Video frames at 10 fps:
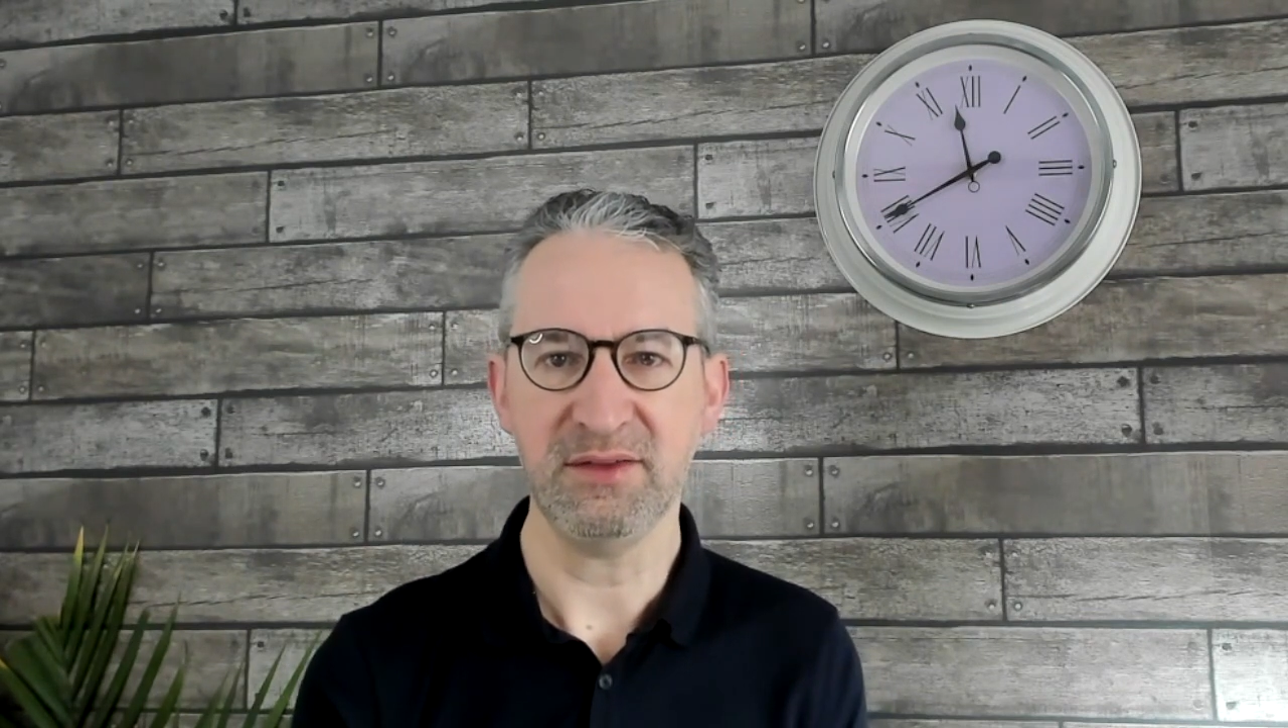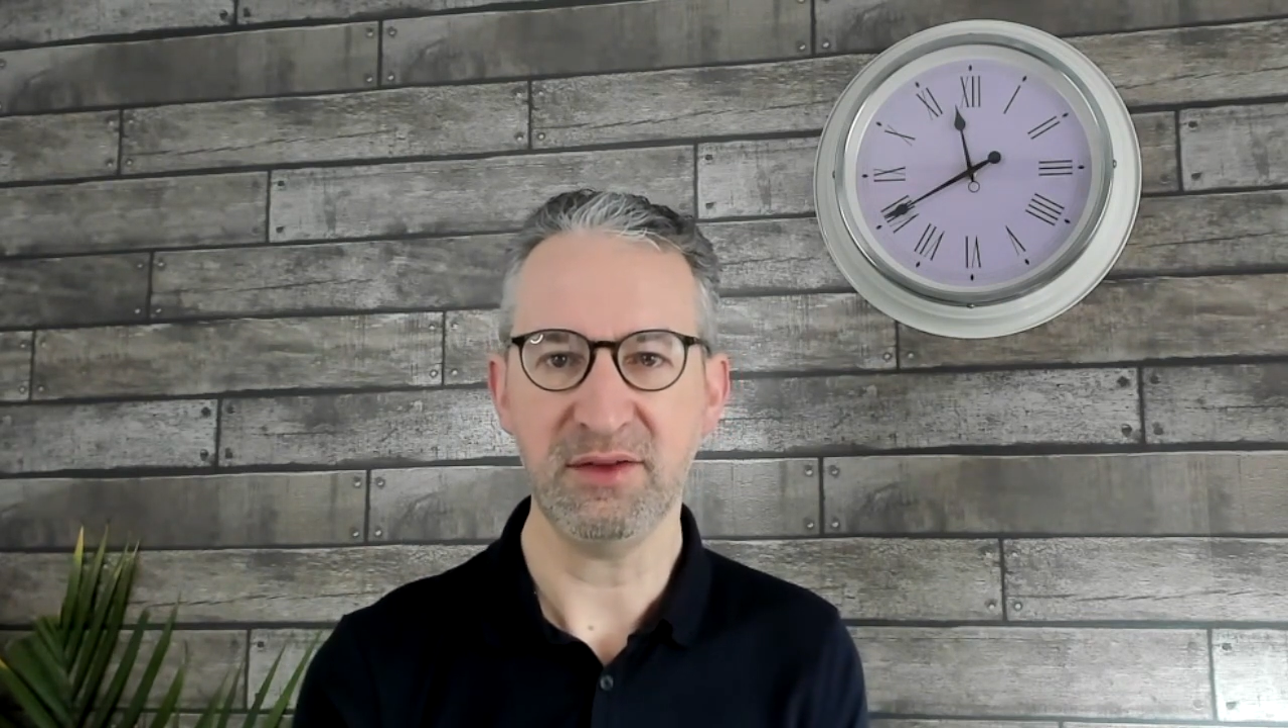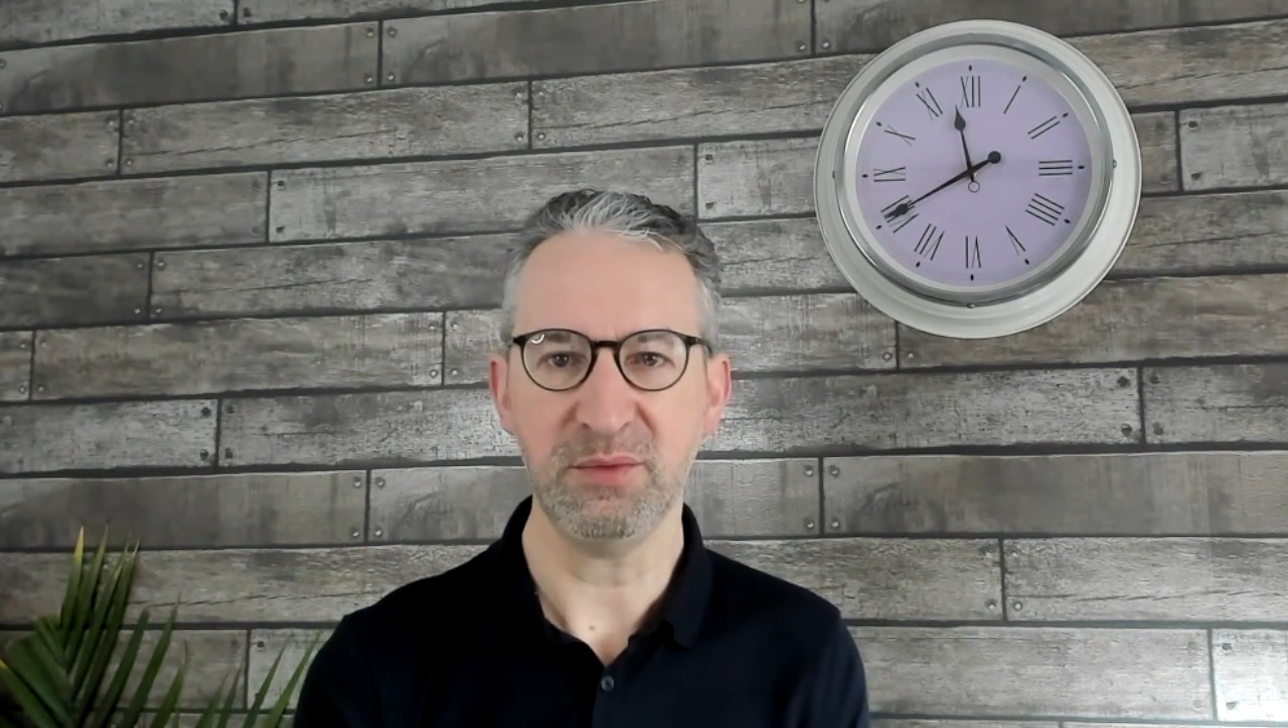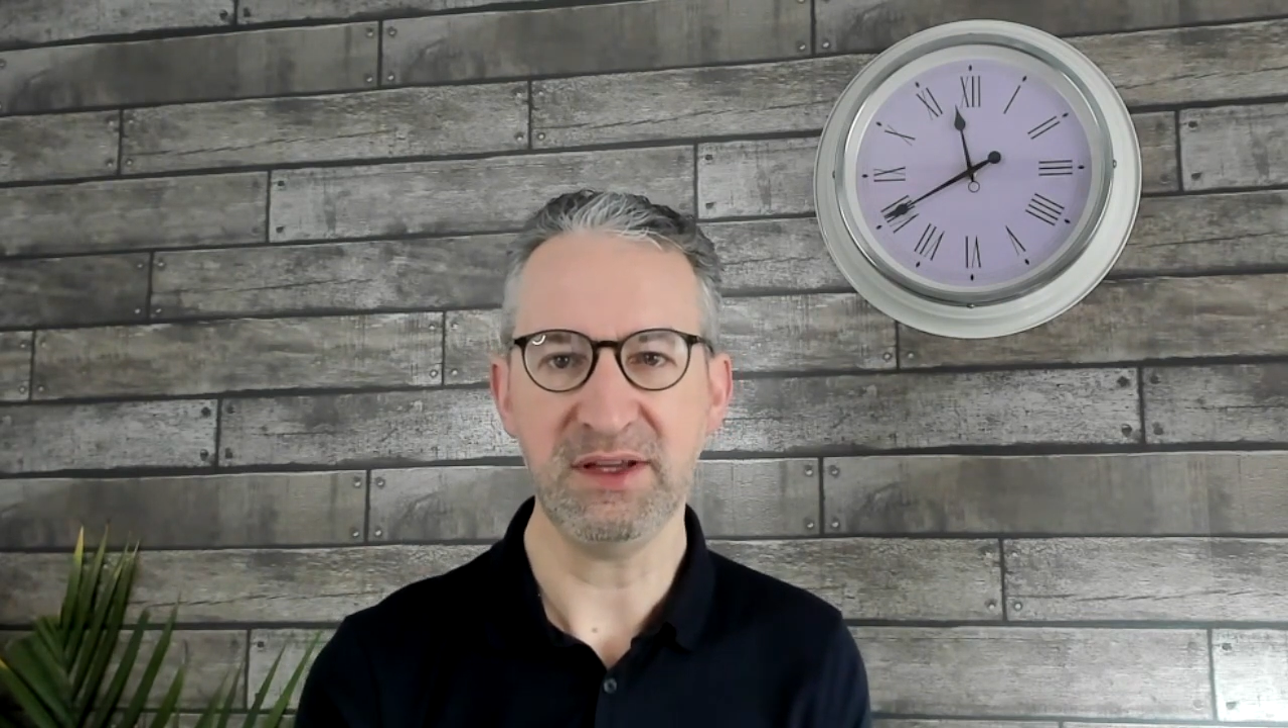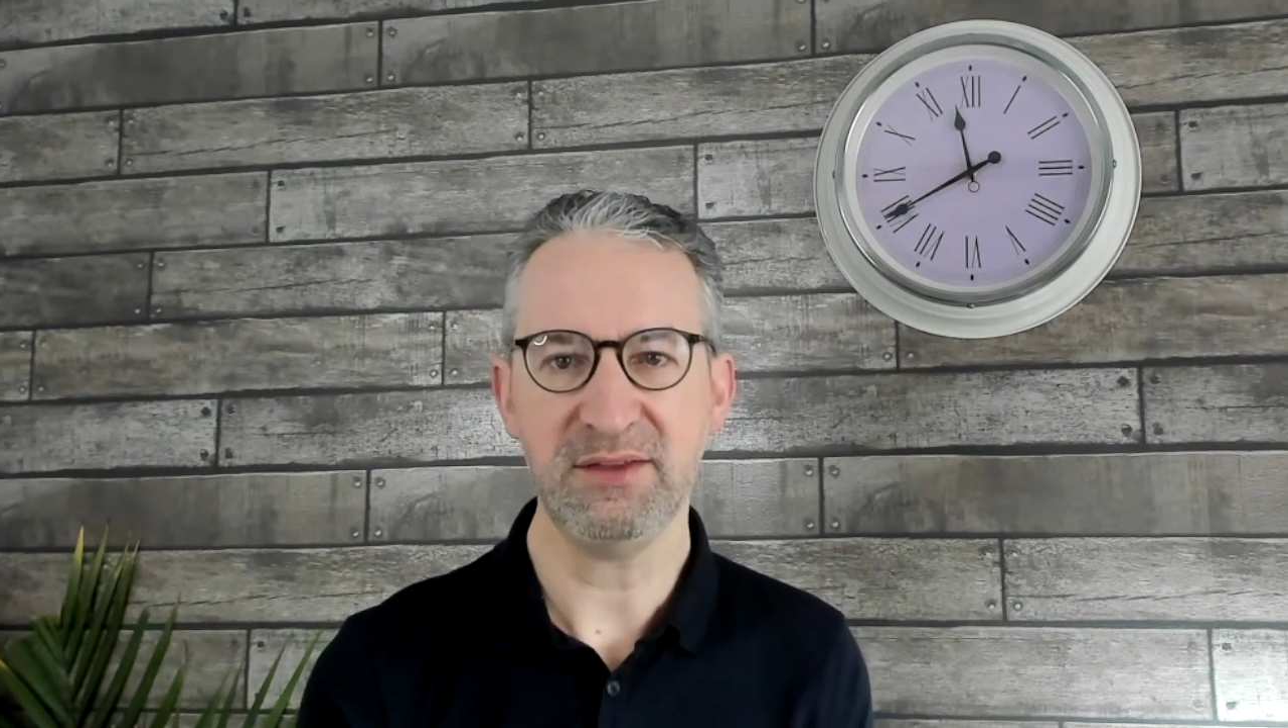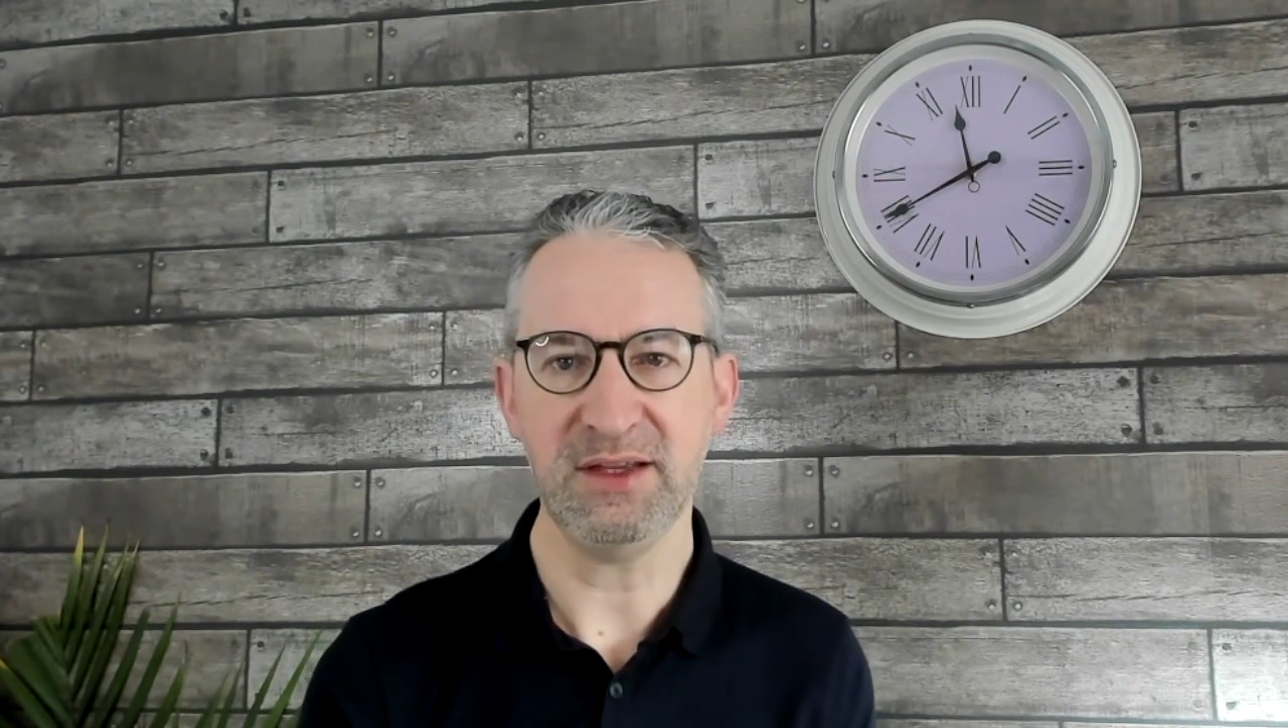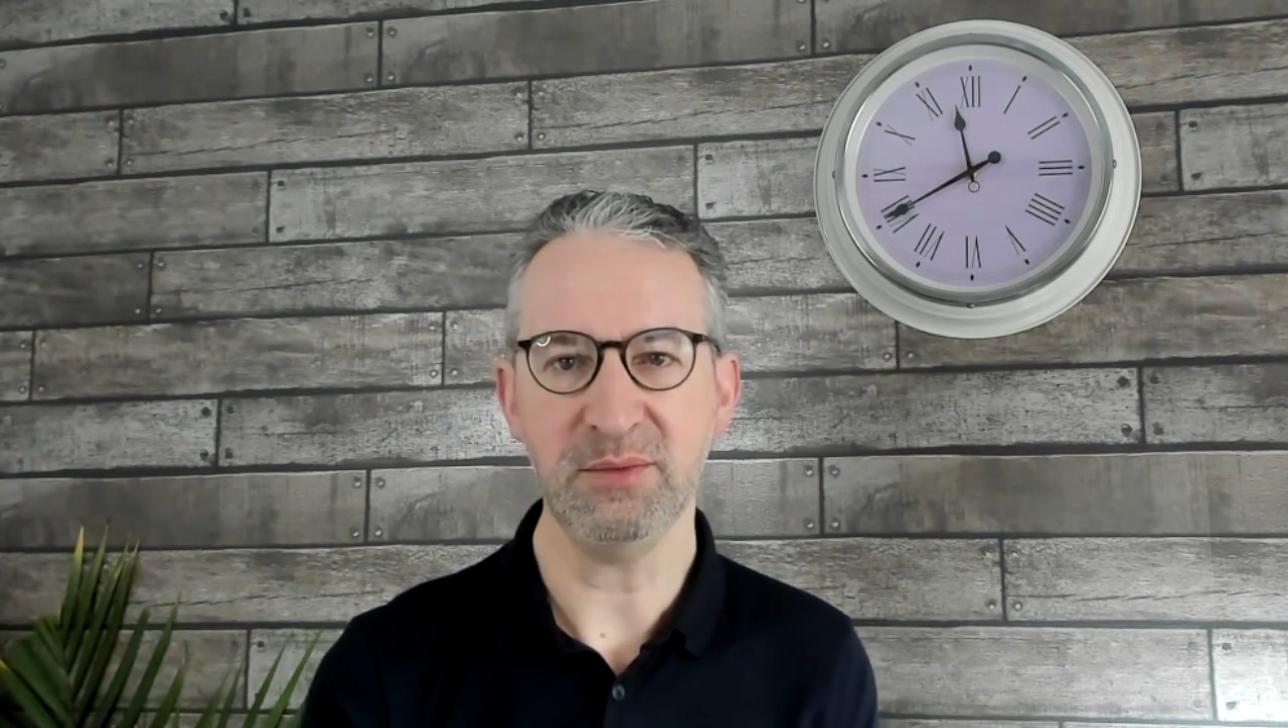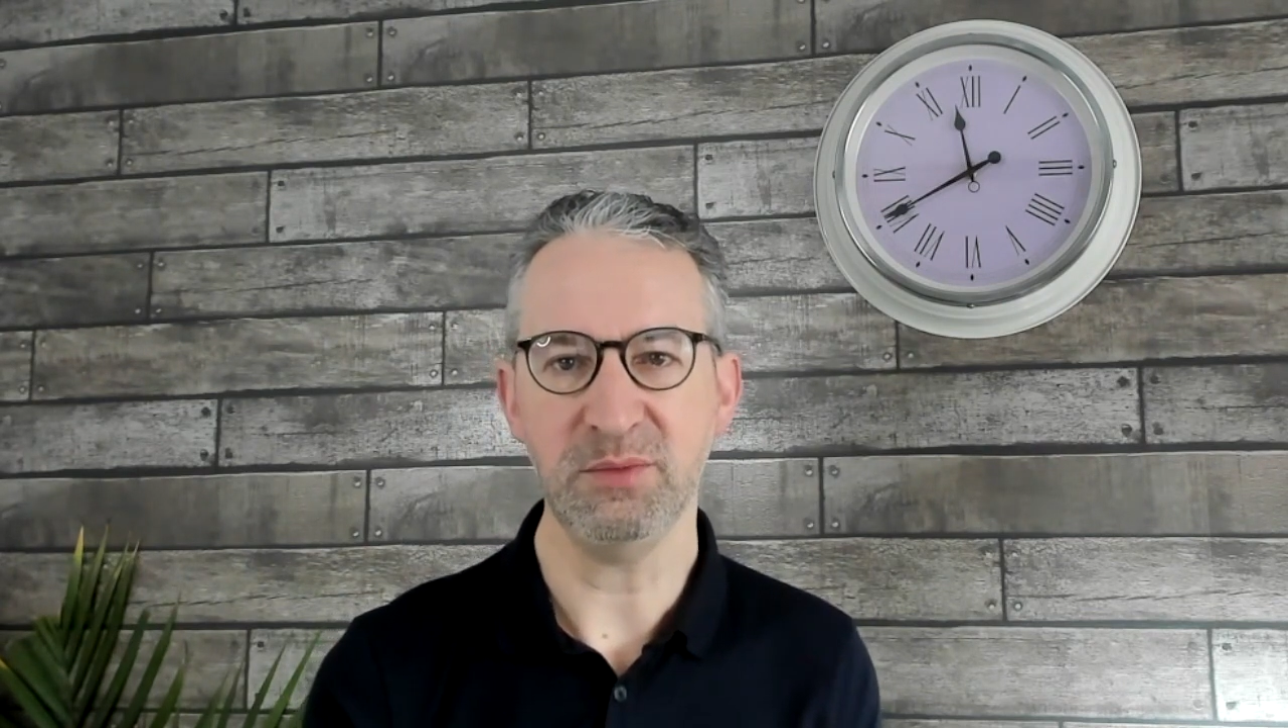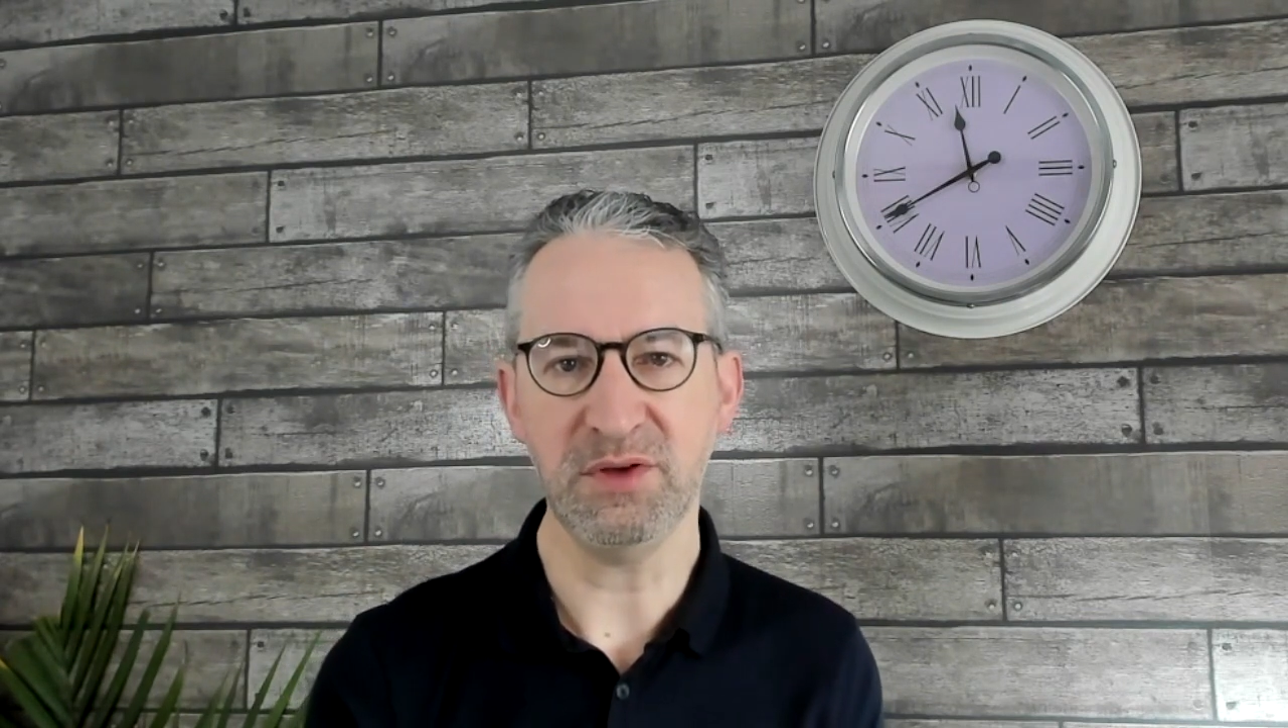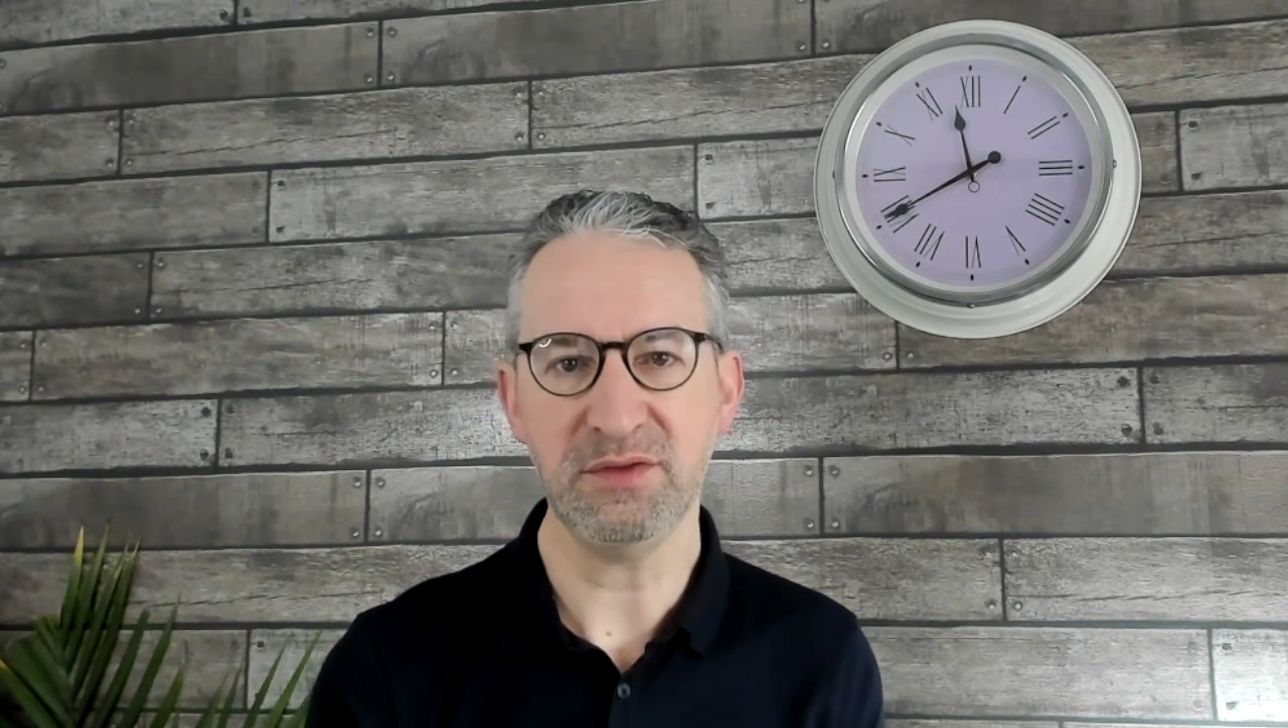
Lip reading: that we think moves